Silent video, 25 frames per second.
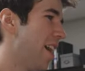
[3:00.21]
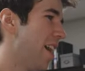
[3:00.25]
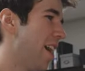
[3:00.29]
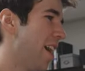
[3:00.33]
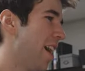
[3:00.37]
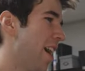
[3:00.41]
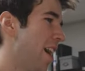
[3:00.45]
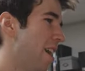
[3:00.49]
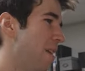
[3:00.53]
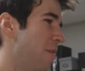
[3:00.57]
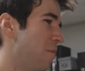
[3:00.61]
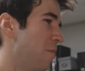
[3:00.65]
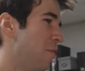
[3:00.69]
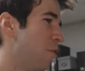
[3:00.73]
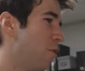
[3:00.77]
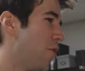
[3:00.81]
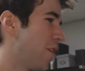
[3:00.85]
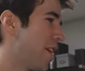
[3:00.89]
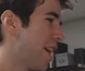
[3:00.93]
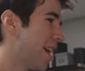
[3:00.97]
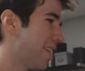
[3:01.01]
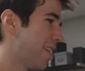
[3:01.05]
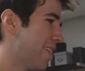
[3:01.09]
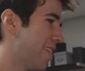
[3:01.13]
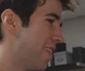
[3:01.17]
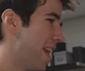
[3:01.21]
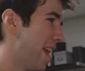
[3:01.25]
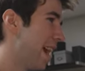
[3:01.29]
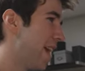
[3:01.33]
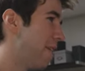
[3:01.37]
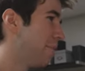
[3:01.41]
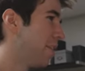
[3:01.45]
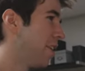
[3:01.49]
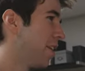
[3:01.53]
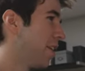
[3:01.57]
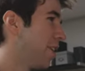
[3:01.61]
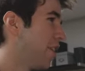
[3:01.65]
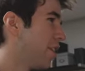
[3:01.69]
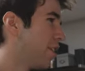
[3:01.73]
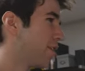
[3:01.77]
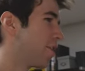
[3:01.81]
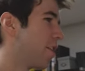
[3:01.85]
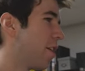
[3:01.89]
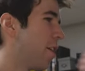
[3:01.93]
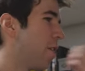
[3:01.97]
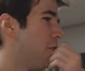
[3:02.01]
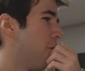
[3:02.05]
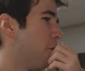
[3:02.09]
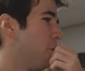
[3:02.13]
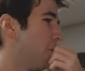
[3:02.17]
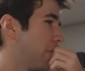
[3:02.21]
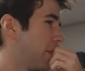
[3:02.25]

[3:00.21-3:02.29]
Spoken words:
But we'll get to that. So